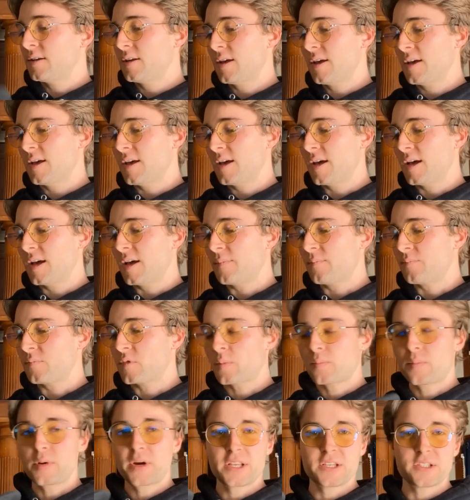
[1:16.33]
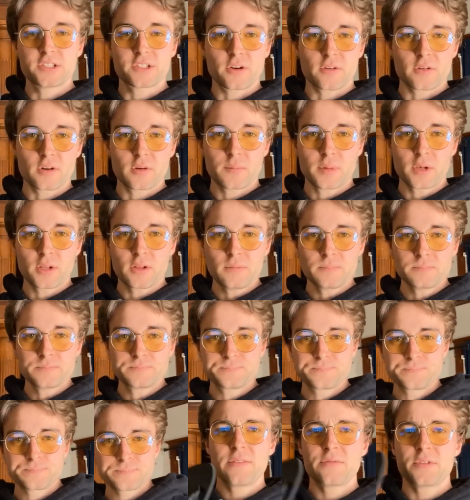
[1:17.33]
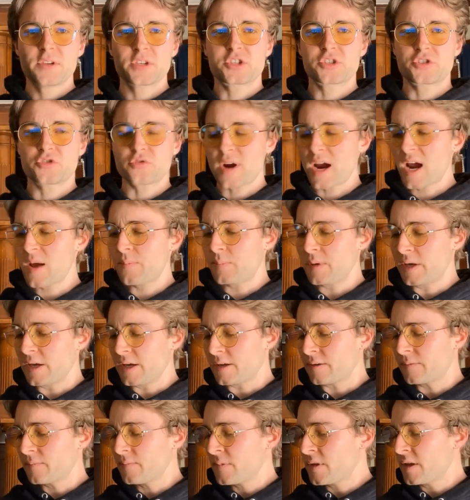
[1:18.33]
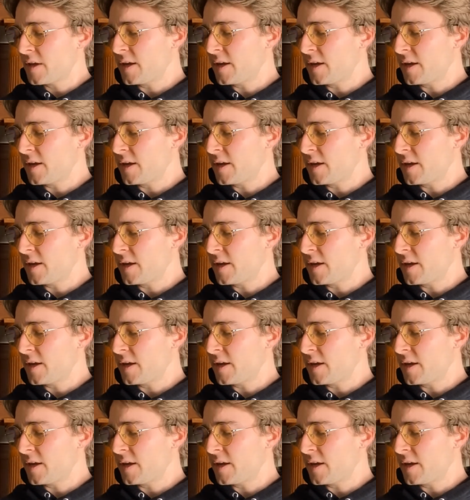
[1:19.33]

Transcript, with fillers: They're pretty durable, and the strapping